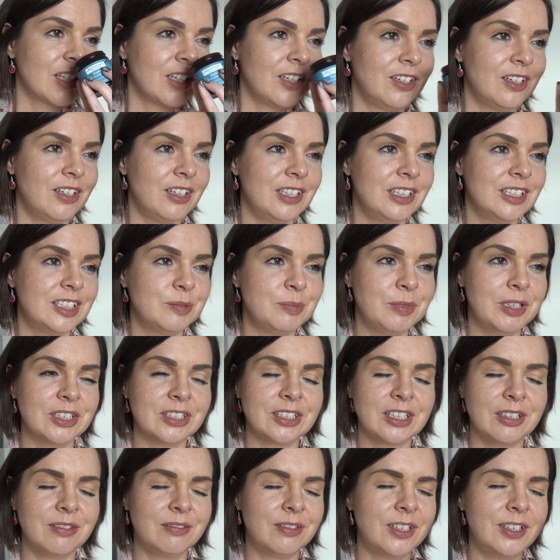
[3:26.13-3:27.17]
Oh, it
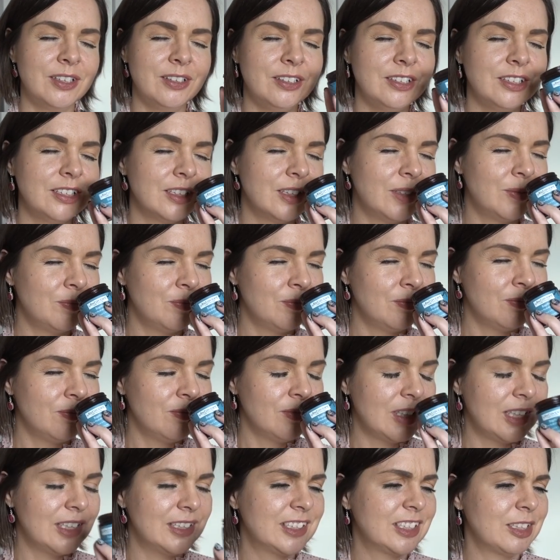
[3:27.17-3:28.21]
smells like rose
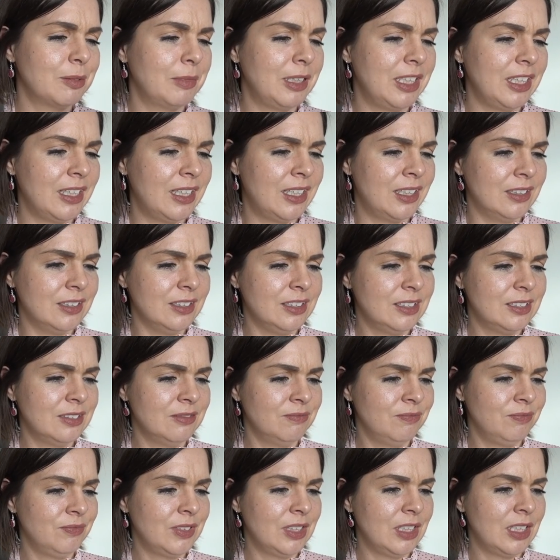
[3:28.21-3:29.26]
and something else,
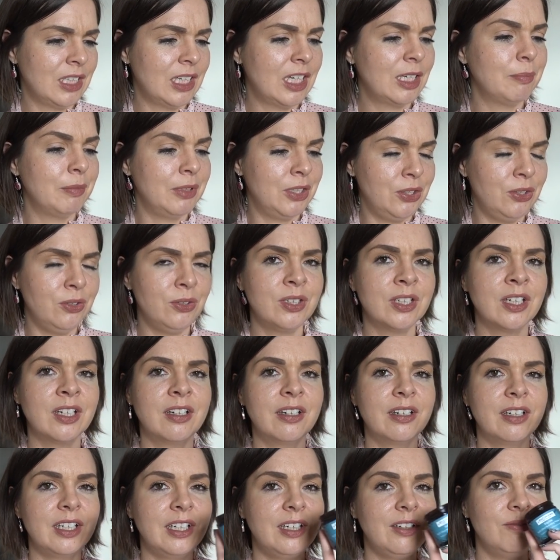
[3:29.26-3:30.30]
and manuka
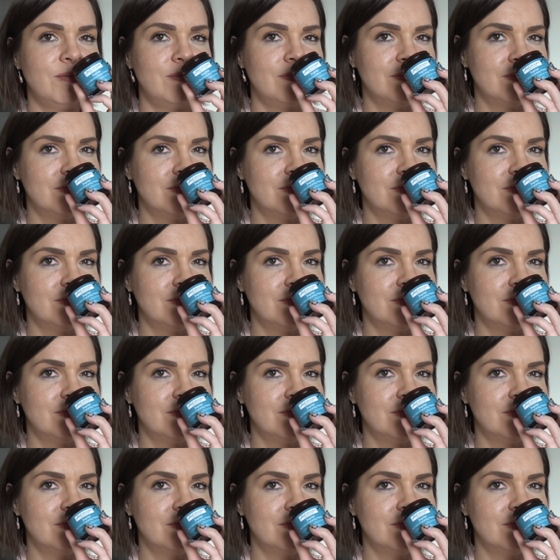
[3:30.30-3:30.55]
honey.